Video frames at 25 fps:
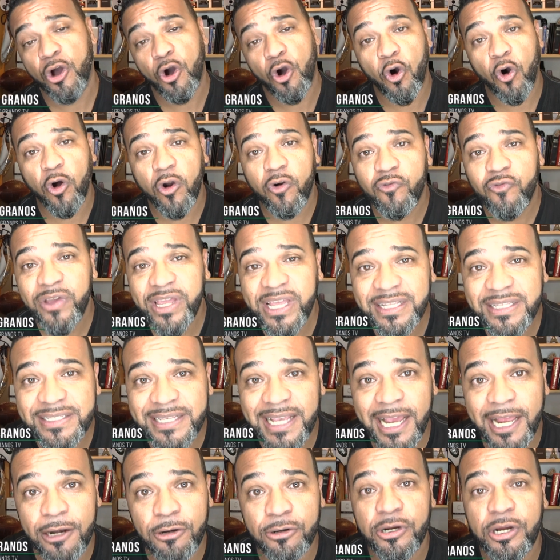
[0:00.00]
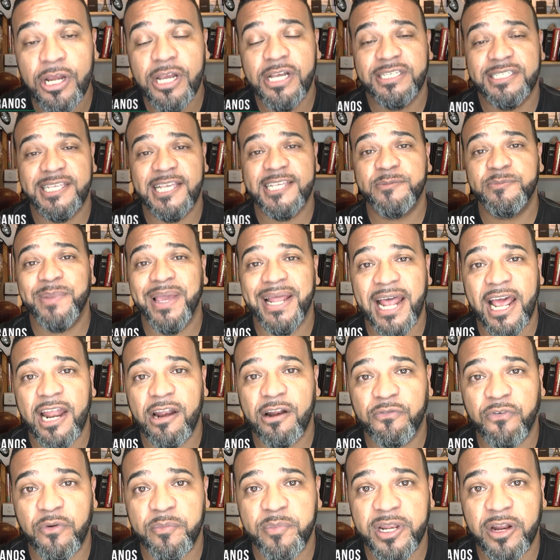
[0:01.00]
or a retailer sends me an
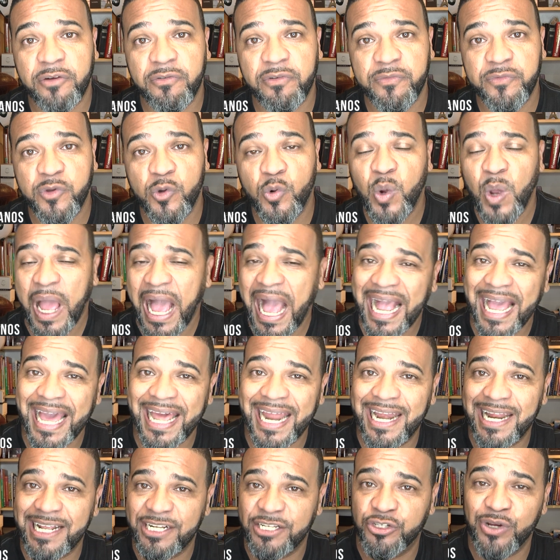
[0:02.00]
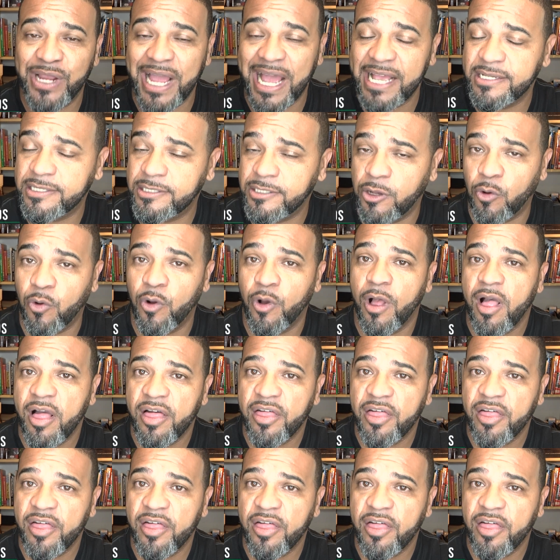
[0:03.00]
item for me to review, I gotta let you guys know.